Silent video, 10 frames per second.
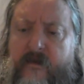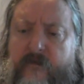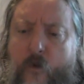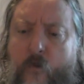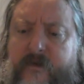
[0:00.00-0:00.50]

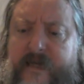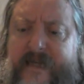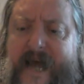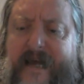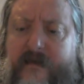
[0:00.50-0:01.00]
The Haunted
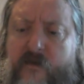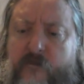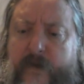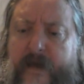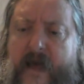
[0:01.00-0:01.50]
Tank
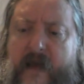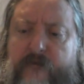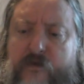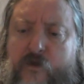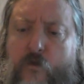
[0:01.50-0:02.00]
Spearhead
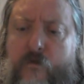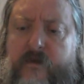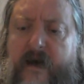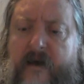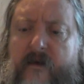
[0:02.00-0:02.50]
for
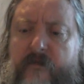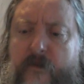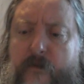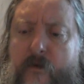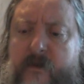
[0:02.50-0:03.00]
Slaughter,
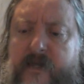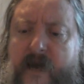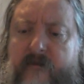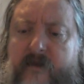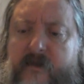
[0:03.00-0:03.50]
The
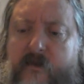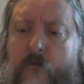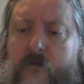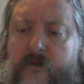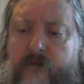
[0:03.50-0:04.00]
mercenaries,
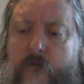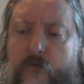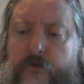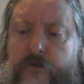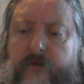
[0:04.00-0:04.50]
Soldiers of
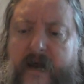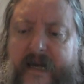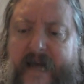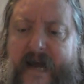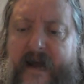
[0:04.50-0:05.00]
Fortune,
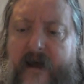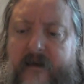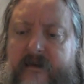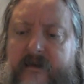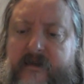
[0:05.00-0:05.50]
and
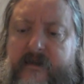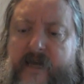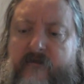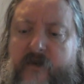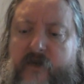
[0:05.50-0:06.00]
Kana,
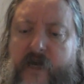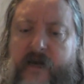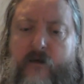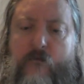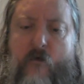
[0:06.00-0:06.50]
Secret
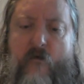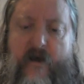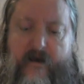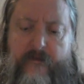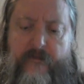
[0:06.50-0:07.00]
Shadow
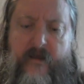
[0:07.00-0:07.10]
Warrior.